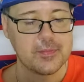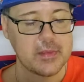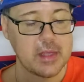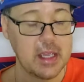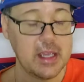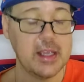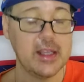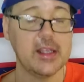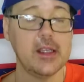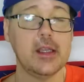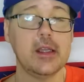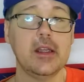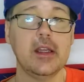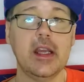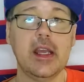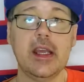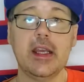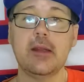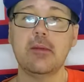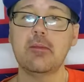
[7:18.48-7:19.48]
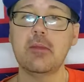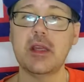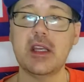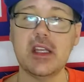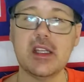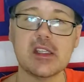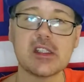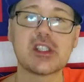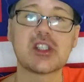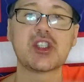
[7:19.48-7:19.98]
It
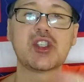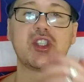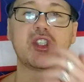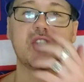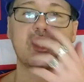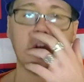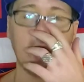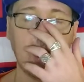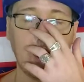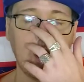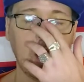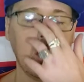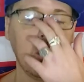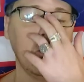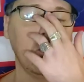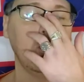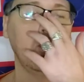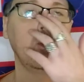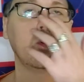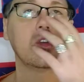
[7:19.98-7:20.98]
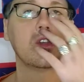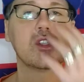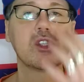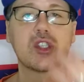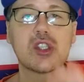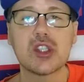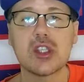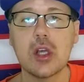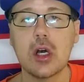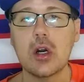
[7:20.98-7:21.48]
means so,
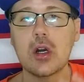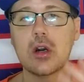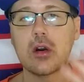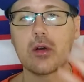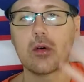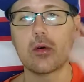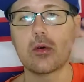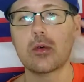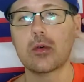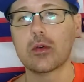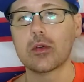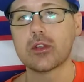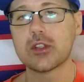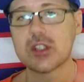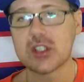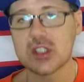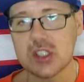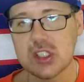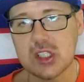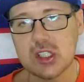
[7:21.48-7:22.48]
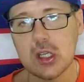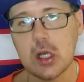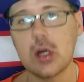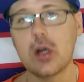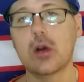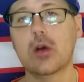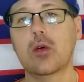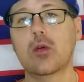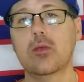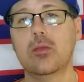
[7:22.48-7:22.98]
so,
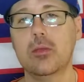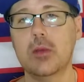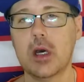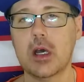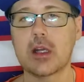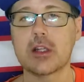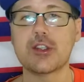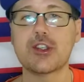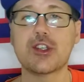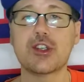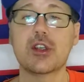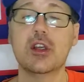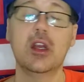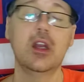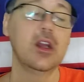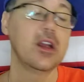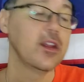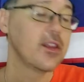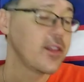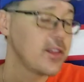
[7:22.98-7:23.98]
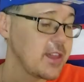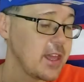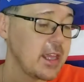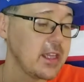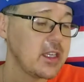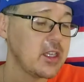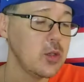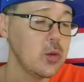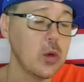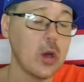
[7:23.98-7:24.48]
so much.
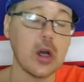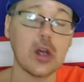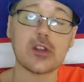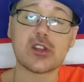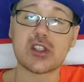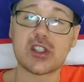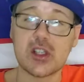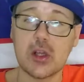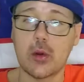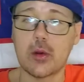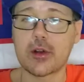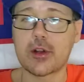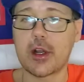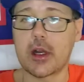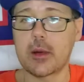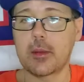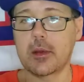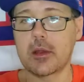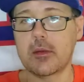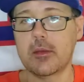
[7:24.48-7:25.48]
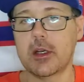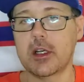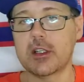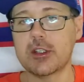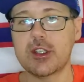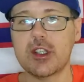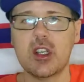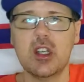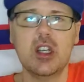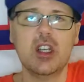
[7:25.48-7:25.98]
Thank you all so incredibly
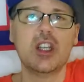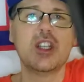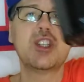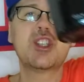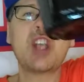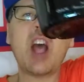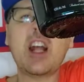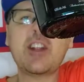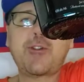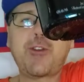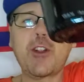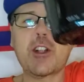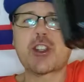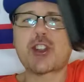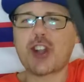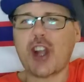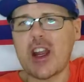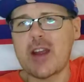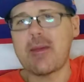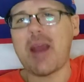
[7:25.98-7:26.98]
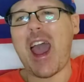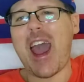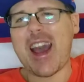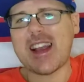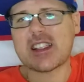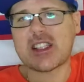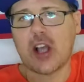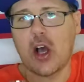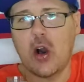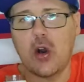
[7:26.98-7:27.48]
much. Shots for the stream,
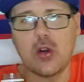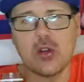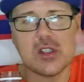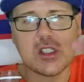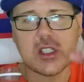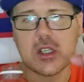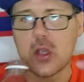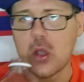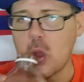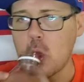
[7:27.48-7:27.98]
assholes!